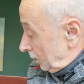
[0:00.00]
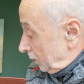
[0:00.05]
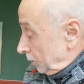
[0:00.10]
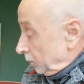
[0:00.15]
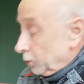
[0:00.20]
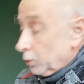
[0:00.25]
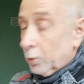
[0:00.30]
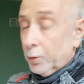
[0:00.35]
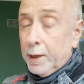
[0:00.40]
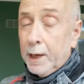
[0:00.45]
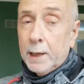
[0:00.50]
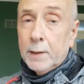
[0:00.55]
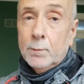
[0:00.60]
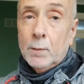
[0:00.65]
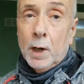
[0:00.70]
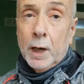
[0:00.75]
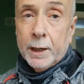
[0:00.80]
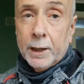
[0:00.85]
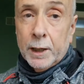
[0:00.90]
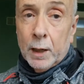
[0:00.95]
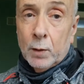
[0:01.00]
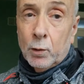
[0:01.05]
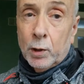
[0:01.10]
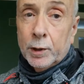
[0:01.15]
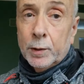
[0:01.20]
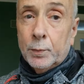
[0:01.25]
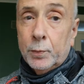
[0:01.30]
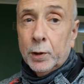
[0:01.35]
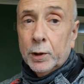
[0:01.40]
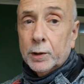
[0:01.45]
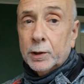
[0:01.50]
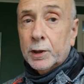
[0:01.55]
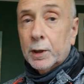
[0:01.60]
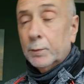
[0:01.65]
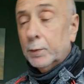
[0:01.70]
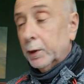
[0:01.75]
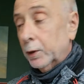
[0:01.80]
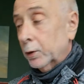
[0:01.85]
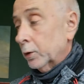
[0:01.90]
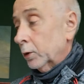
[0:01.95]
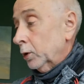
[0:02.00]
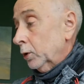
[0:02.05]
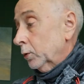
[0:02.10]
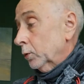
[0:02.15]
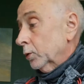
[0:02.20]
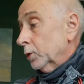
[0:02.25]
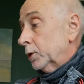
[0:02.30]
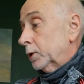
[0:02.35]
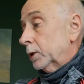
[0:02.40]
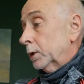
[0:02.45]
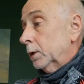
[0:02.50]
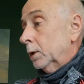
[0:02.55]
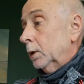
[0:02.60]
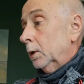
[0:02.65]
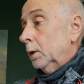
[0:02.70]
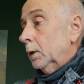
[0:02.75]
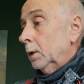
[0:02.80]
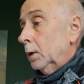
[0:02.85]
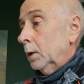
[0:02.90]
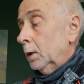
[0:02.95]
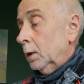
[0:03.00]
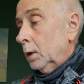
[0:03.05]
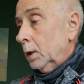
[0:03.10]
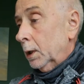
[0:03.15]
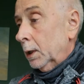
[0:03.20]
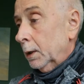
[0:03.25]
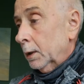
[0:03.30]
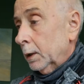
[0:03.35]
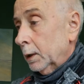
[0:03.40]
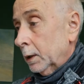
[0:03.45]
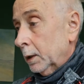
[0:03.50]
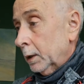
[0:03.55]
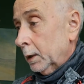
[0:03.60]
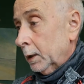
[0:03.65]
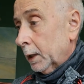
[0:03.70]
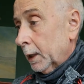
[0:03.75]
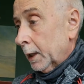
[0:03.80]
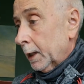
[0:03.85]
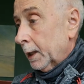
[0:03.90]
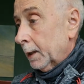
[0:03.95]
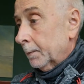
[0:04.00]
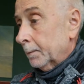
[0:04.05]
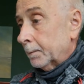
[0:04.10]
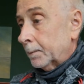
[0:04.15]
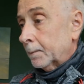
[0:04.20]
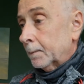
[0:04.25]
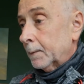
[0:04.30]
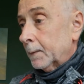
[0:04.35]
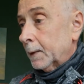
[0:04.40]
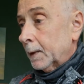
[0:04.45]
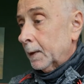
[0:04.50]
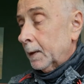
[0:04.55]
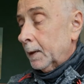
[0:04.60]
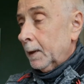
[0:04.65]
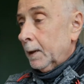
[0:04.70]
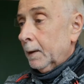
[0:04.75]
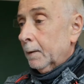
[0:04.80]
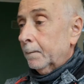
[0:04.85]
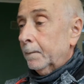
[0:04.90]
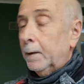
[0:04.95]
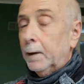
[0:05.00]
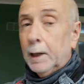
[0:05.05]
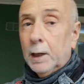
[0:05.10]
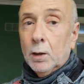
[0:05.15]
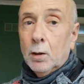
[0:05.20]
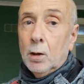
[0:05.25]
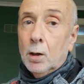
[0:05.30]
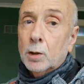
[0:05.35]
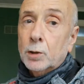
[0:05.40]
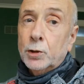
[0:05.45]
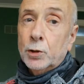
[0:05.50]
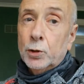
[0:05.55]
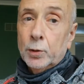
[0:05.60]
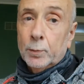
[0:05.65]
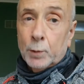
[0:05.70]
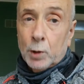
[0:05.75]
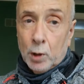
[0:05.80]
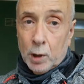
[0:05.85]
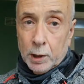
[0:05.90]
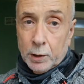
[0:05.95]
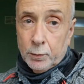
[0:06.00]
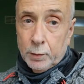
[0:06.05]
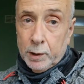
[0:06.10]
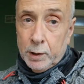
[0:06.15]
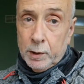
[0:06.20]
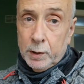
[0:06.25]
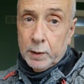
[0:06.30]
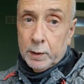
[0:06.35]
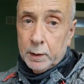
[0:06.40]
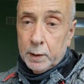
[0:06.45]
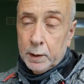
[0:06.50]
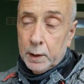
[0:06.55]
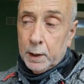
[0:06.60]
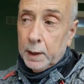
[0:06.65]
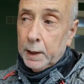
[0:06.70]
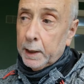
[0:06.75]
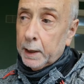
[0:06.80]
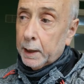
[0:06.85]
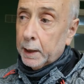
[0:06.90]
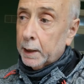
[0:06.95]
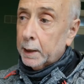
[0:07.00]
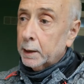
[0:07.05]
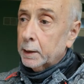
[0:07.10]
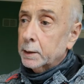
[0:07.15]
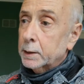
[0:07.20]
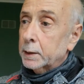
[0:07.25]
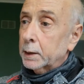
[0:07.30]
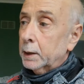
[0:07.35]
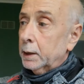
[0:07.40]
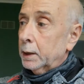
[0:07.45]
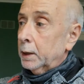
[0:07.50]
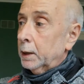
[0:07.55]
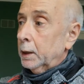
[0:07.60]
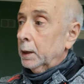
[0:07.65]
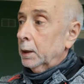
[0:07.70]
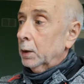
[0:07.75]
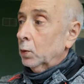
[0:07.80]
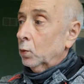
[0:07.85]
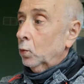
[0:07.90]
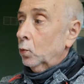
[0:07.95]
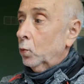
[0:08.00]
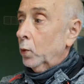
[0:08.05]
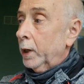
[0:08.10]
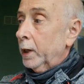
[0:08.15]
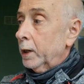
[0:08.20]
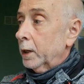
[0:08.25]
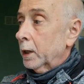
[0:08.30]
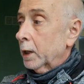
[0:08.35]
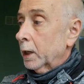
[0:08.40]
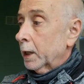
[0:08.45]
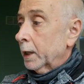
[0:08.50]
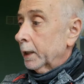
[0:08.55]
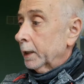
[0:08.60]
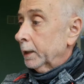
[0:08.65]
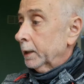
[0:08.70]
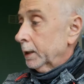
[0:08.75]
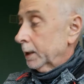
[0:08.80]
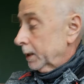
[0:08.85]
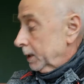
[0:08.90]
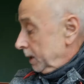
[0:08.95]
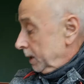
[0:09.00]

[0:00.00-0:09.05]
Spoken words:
So with that in mind, I wanted to print something that used a fairly long-term cartridge. And when I